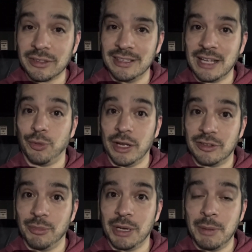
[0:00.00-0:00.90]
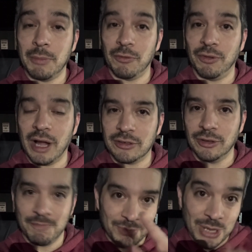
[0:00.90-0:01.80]
and that's why so many people flock to
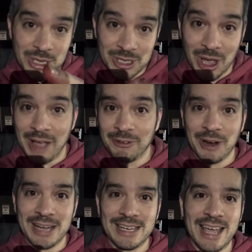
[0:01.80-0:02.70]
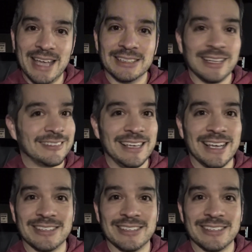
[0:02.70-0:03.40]
it. Y'all have a great day. I'll see you again